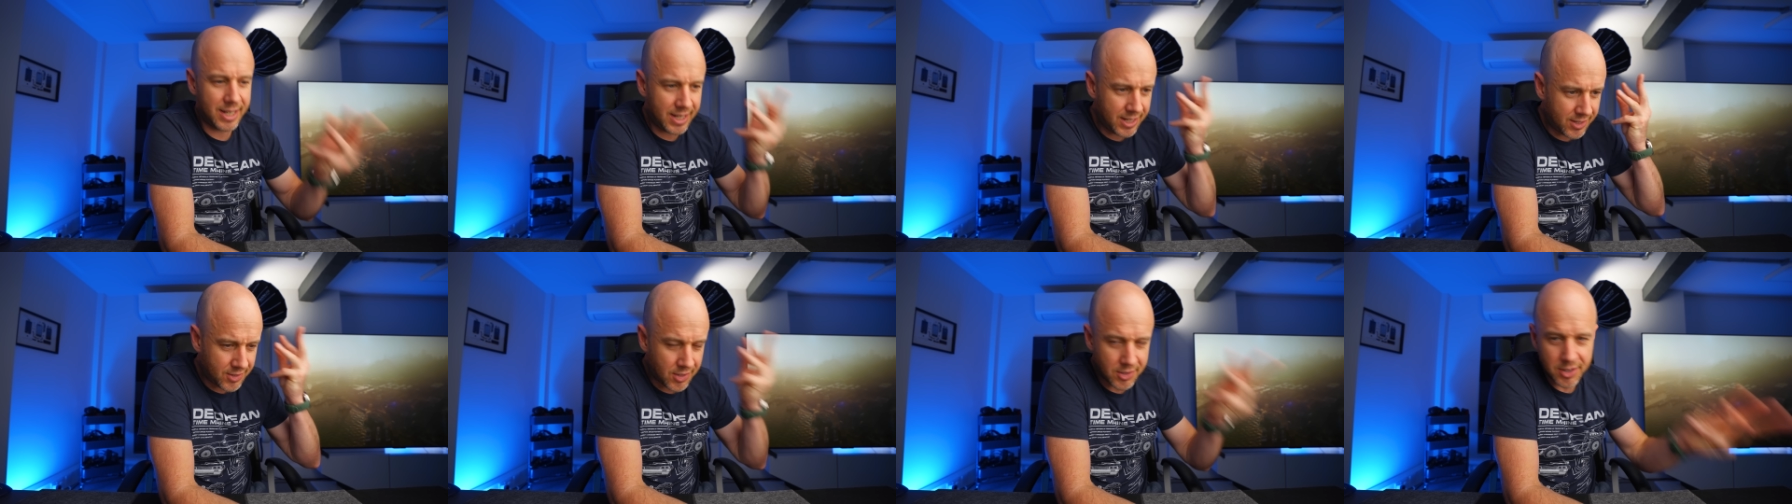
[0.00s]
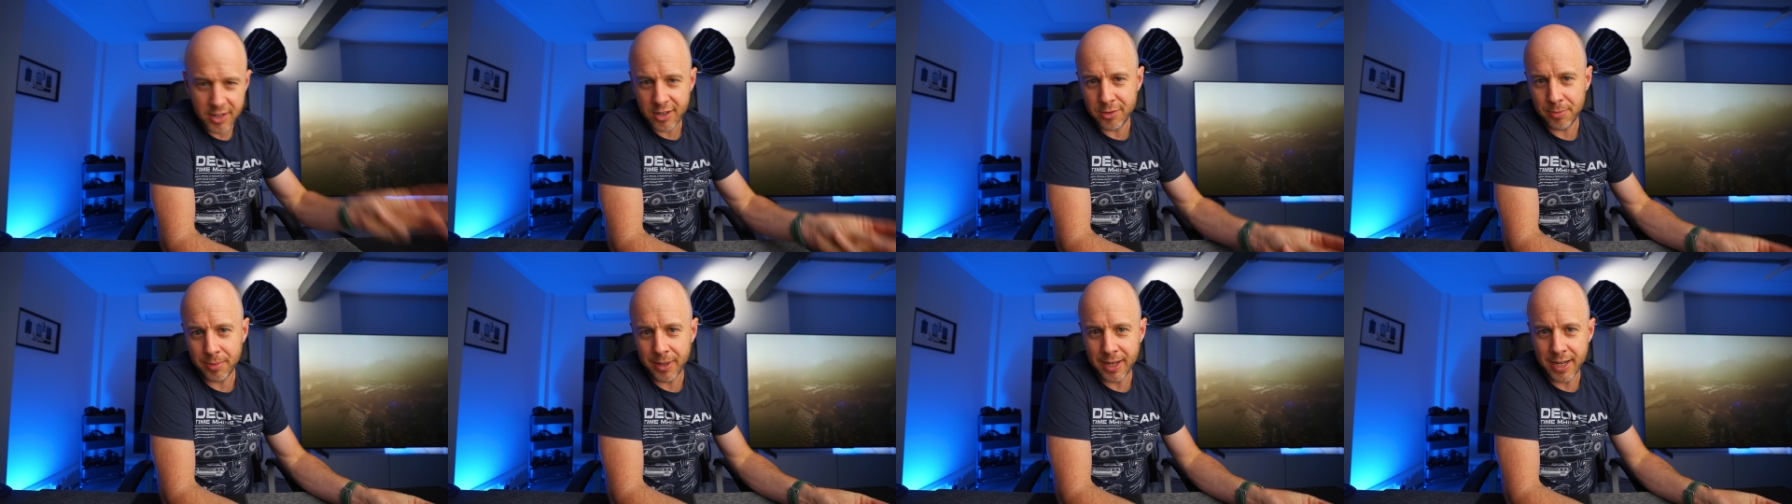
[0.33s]
Is the
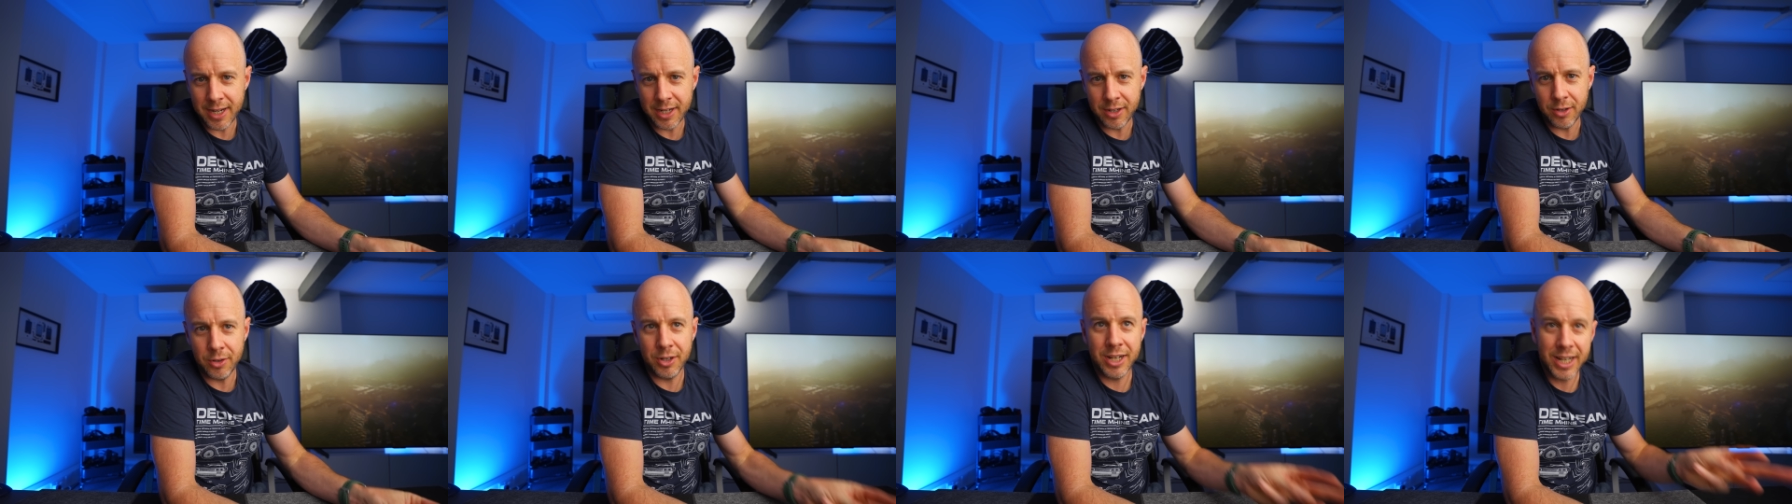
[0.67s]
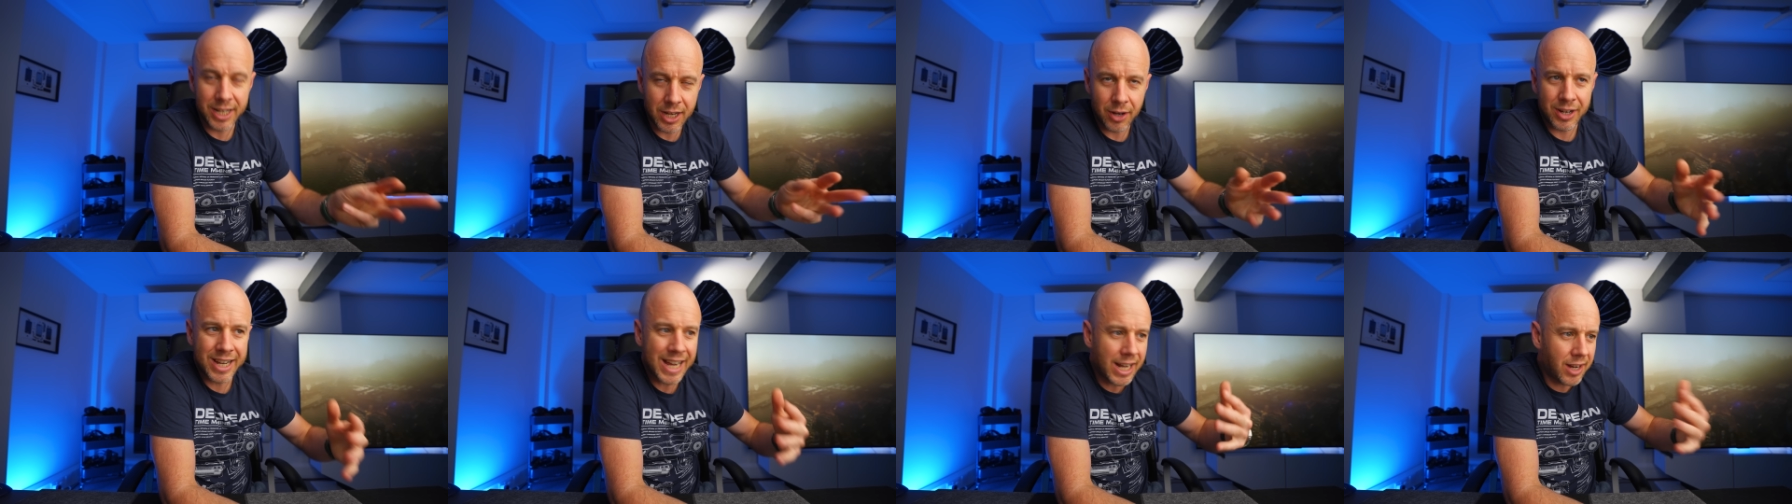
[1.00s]
display good?
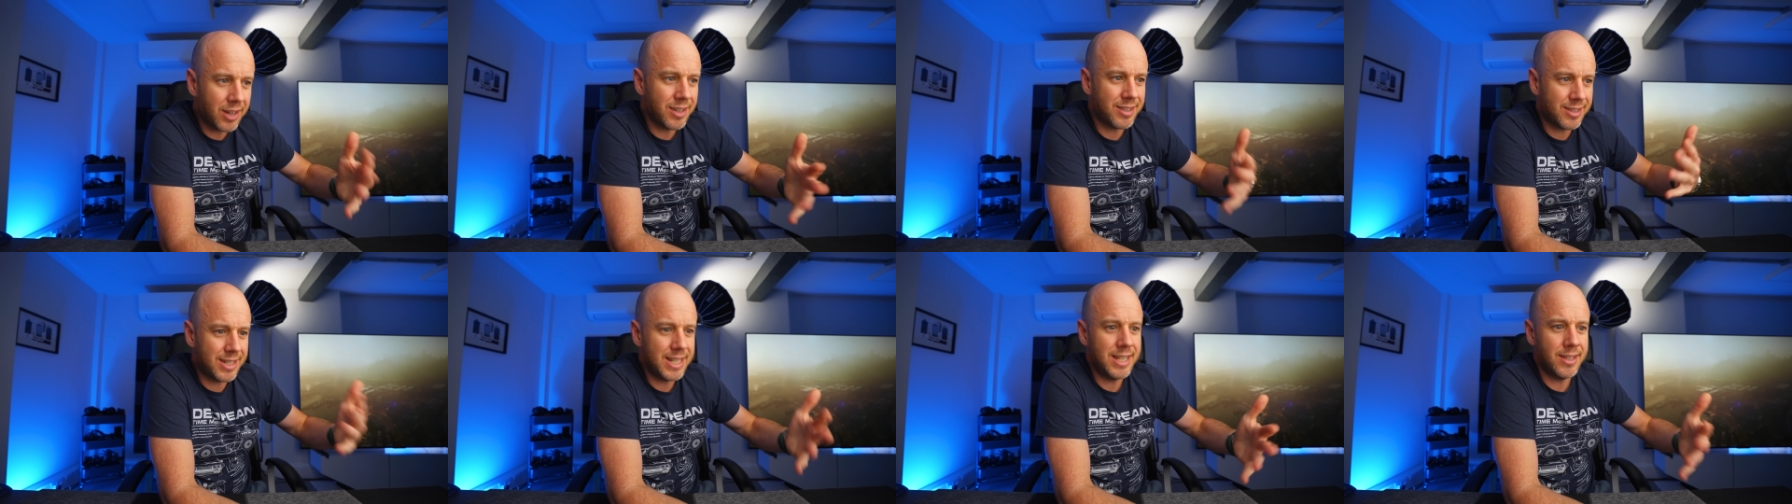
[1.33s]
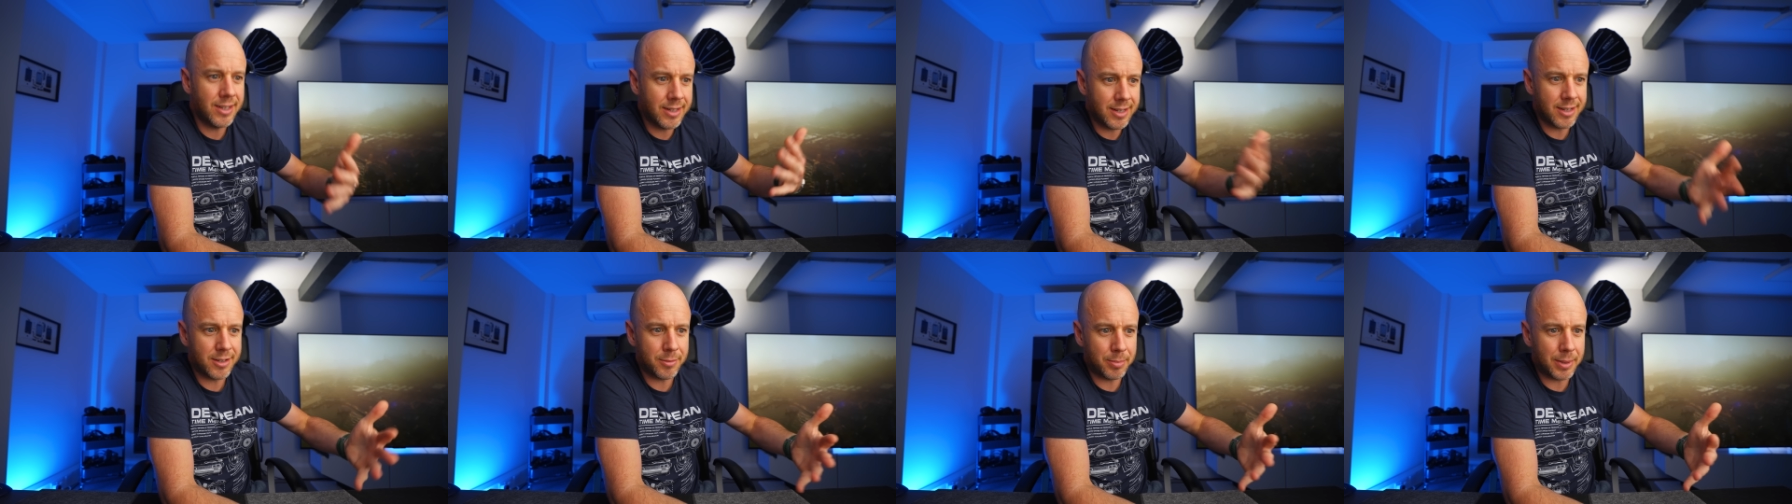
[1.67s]
Can, you know, can I see
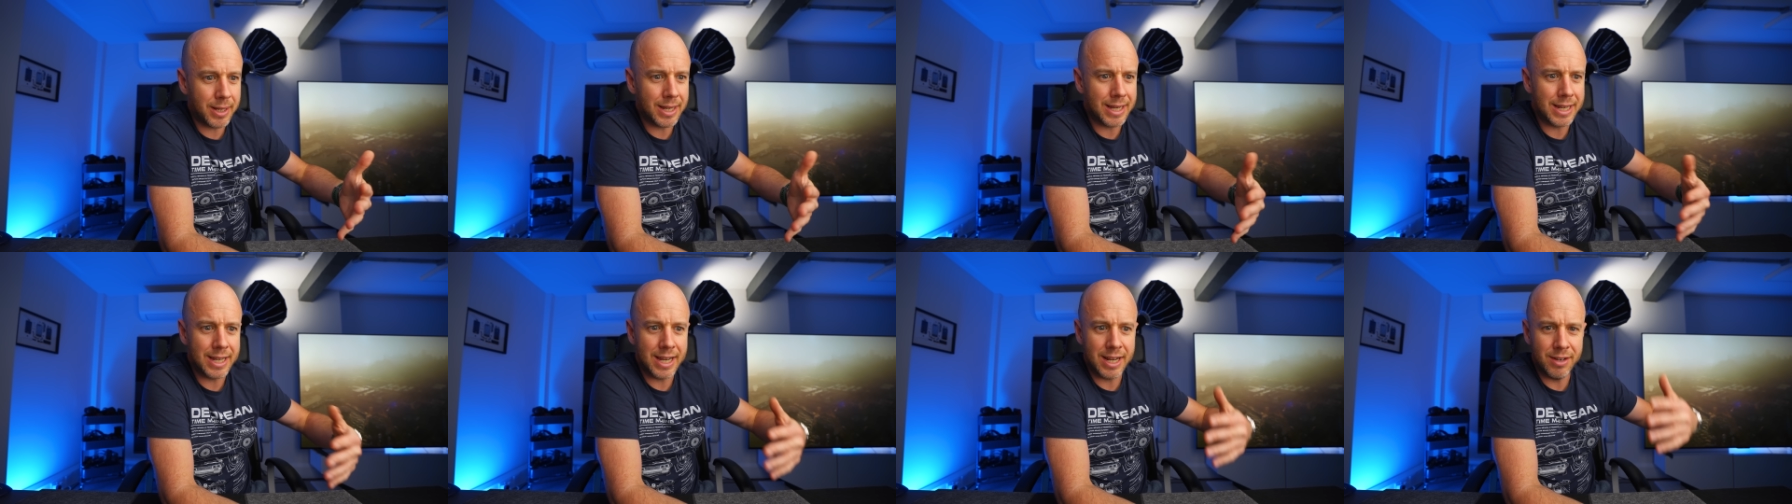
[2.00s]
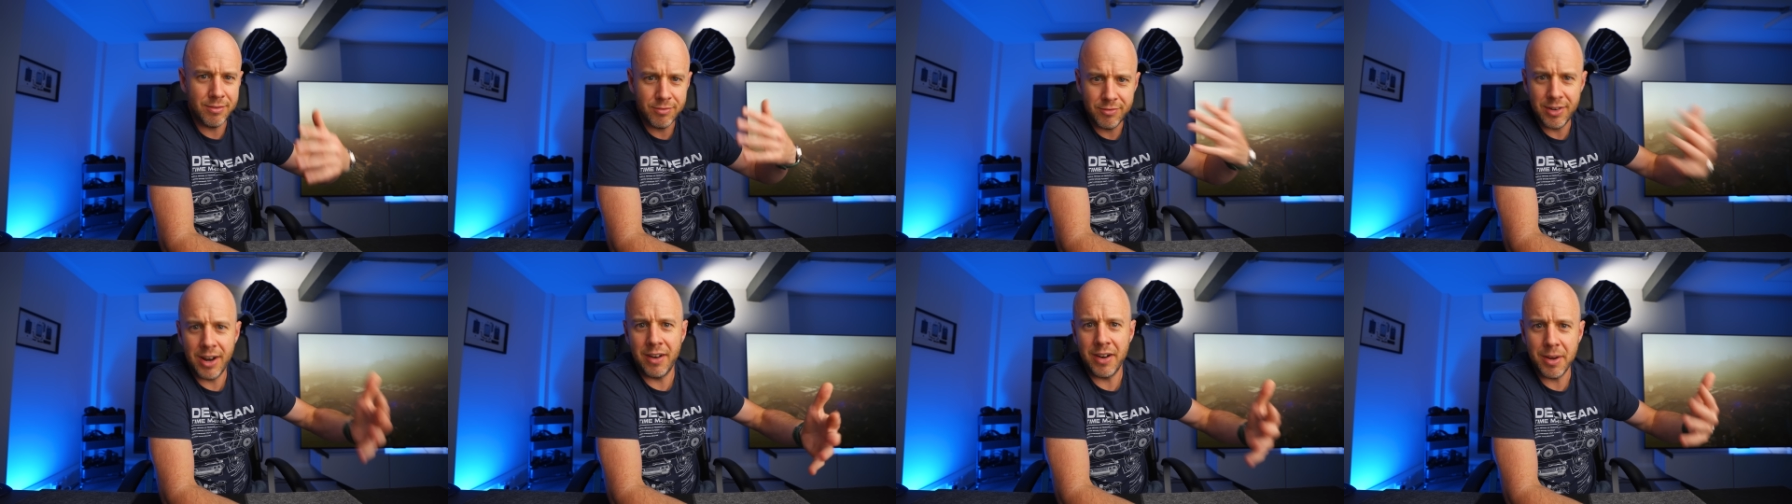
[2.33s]
the display
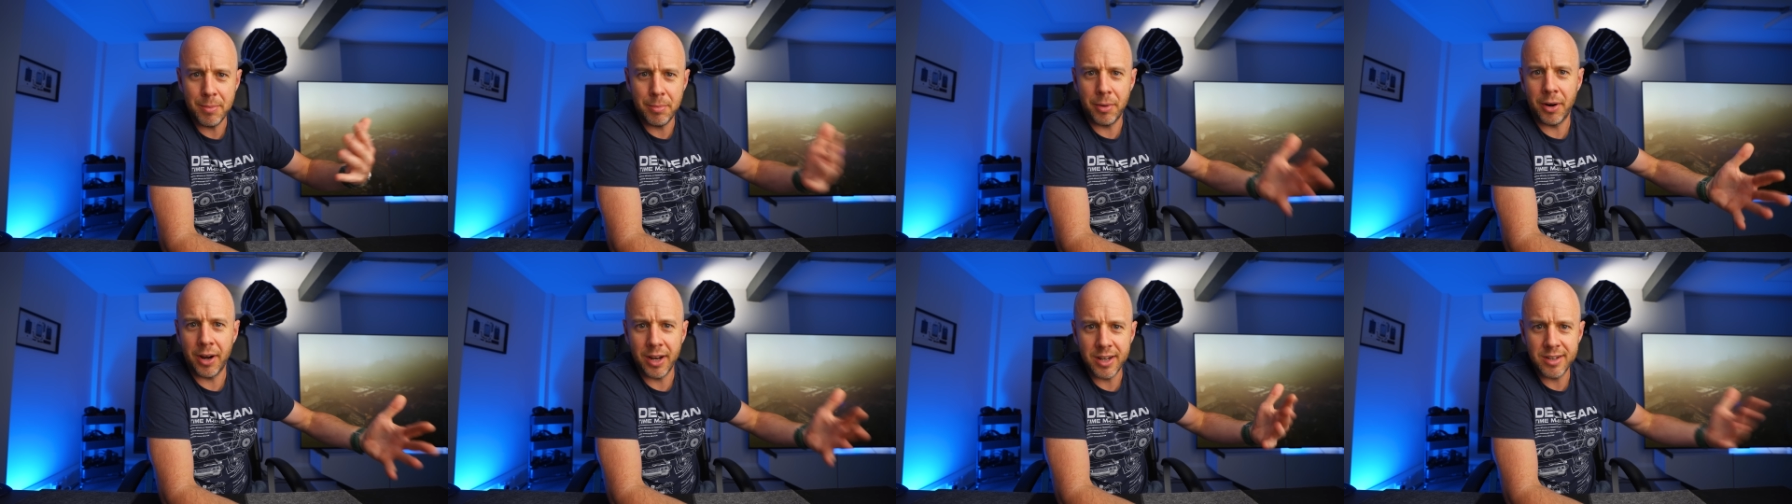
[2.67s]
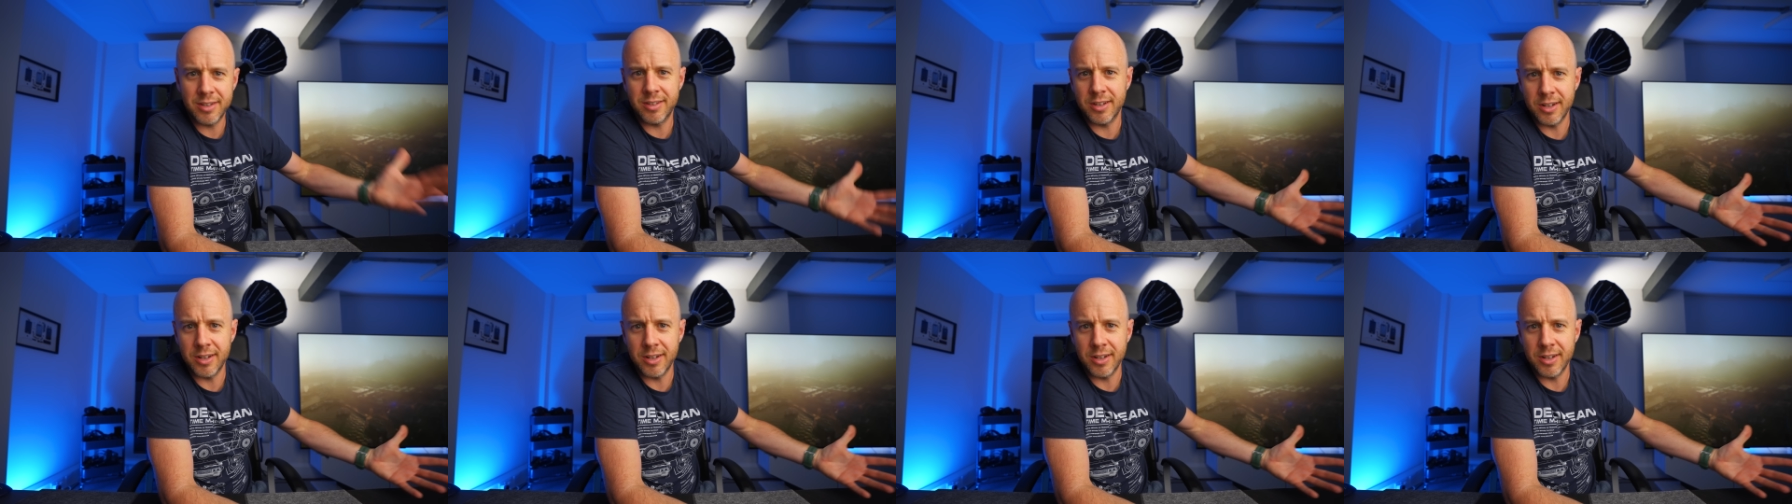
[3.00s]
in very bright